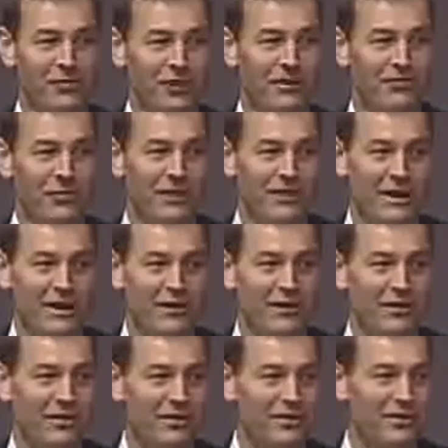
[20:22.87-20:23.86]
If you have a
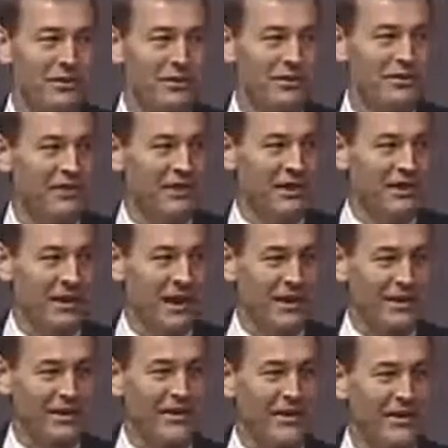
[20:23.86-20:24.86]
narrowing, they
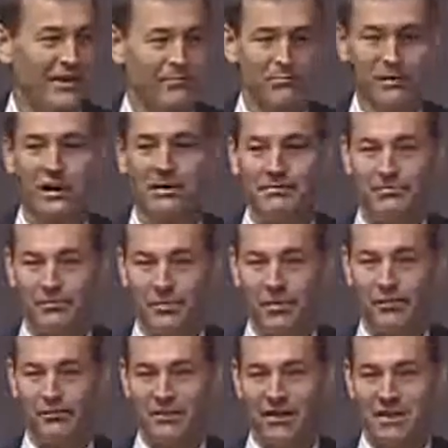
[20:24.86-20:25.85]
can't get enough blood
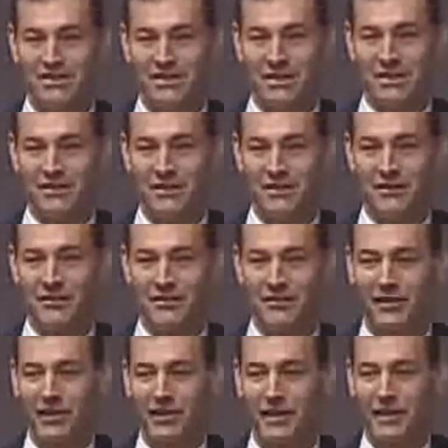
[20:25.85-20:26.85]
flow past that
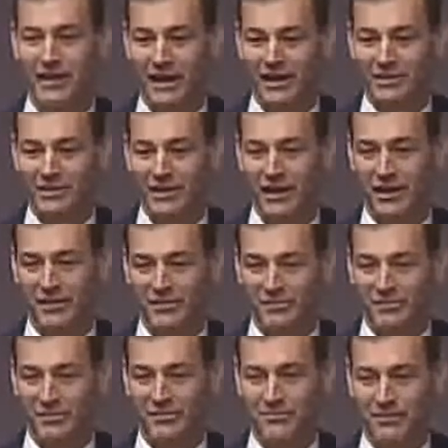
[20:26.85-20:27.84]
narrowing, they get angina
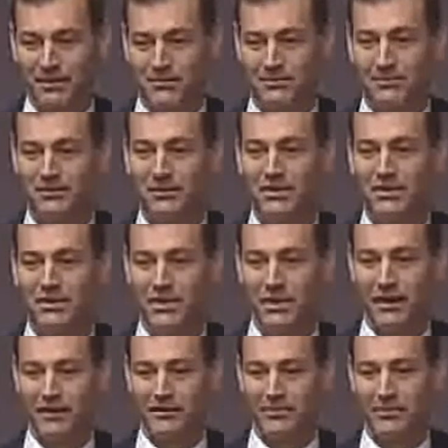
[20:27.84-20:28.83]
symptoms,
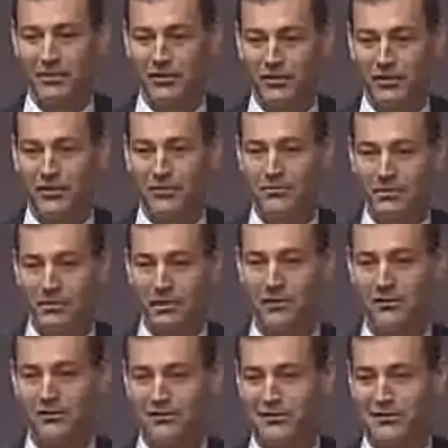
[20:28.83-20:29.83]
and lo and
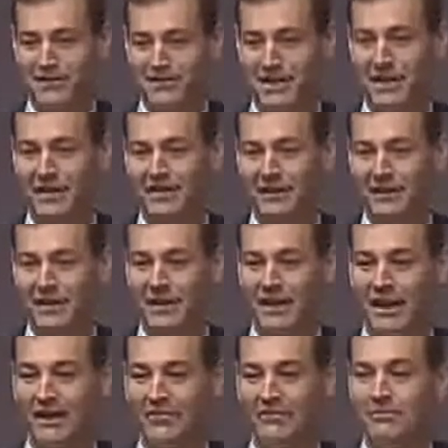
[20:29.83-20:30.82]
behold, you detect that they
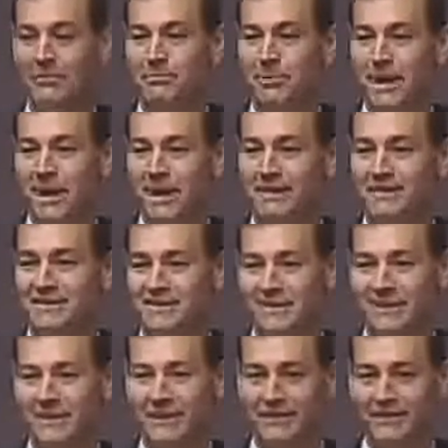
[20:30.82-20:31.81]
have bad
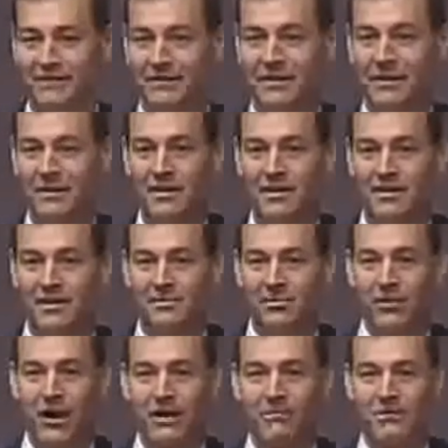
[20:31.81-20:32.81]
disease. The
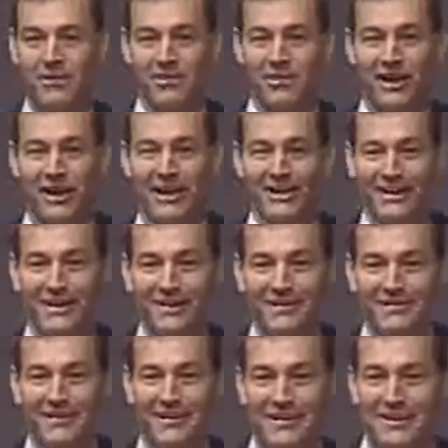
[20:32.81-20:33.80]
problem with that
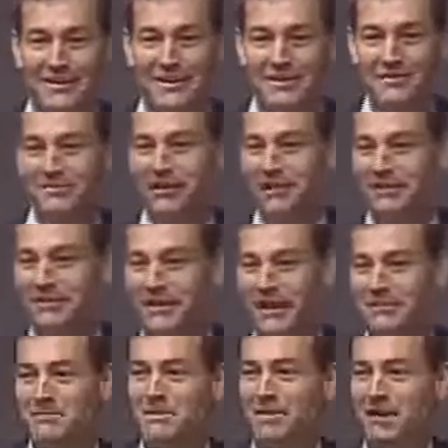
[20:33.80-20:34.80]
is, by the
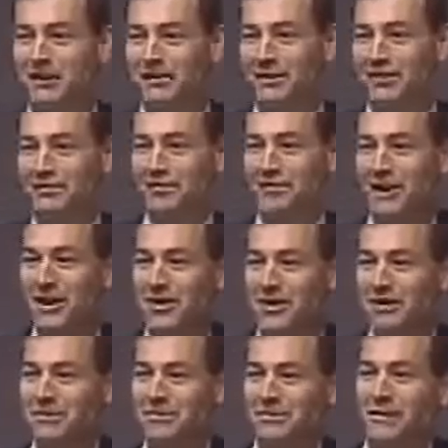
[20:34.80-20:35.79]
time you get those
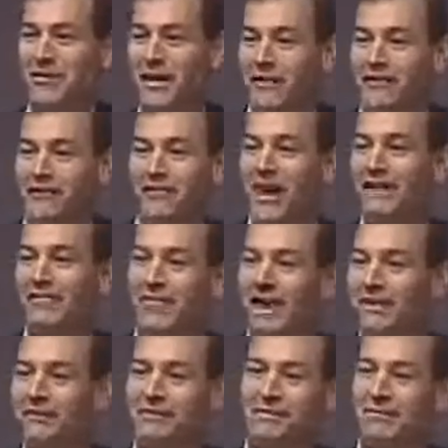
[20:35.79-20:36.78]
narrowings, you have
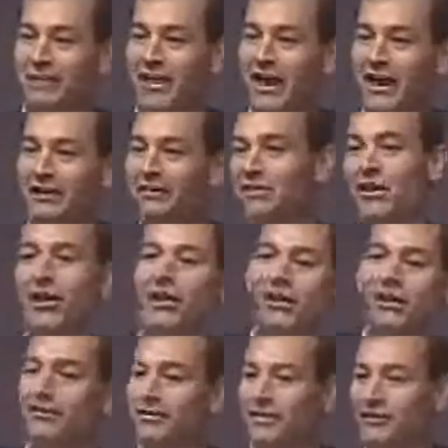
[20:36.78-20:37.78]
5,000 plaques
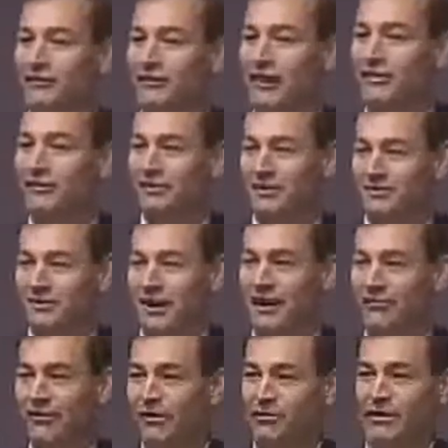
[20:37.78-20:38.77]
all over your vessels
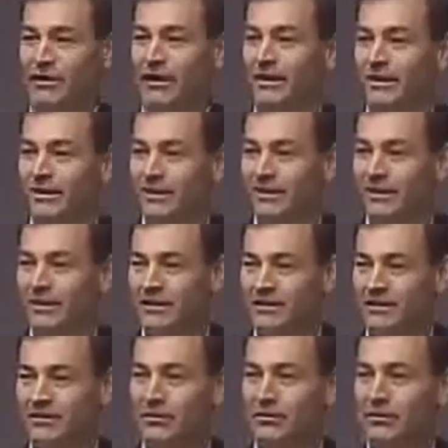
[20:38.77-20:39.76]
everywhere.
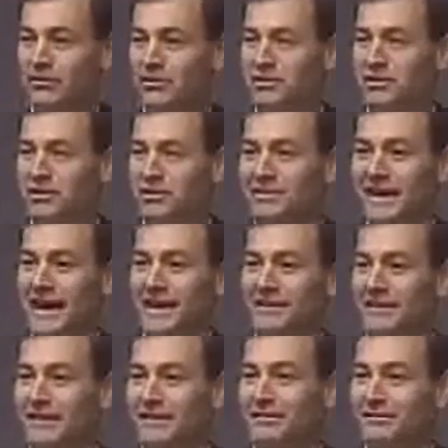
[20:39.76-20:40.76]
So what you're
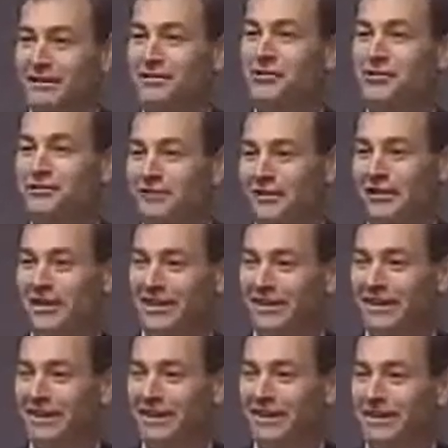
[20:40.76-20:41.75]
detecting
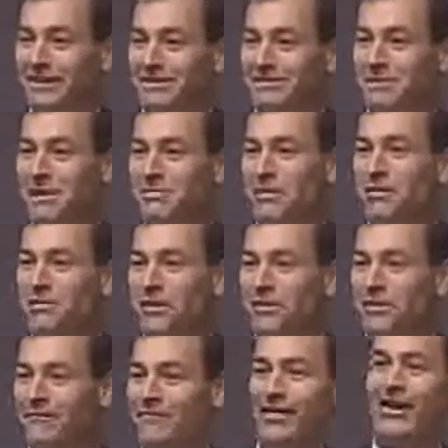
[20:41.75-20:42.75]
usually is people
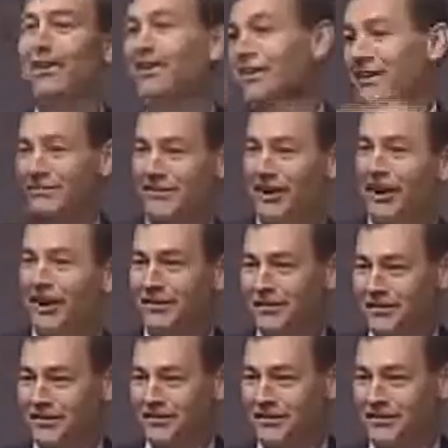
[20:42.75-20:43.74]
with very
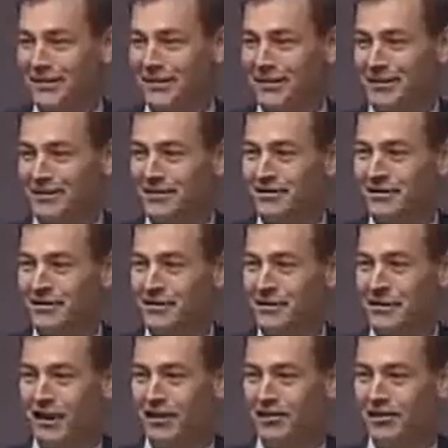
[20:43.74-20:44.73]
advanced disease.
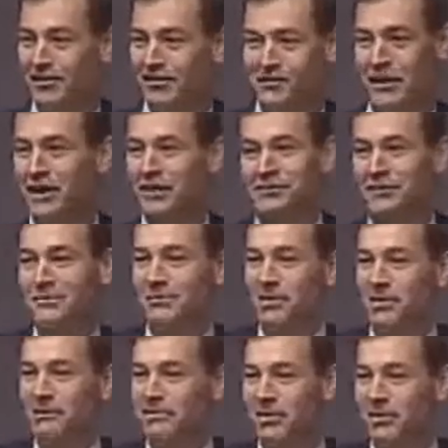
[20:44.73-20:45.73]
And there's tons of
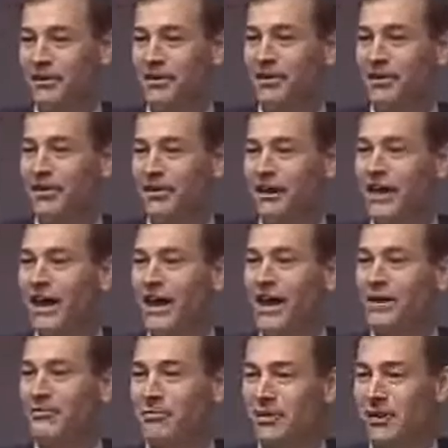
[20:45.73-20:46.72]
people that are at
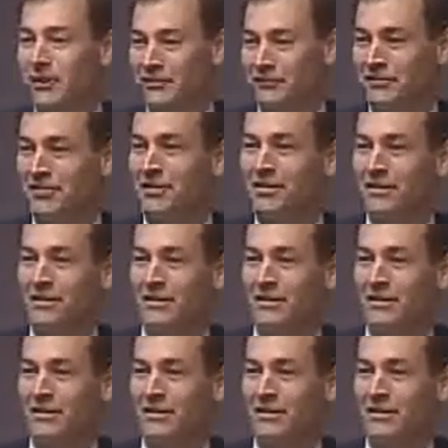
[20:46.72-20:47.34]
high risk.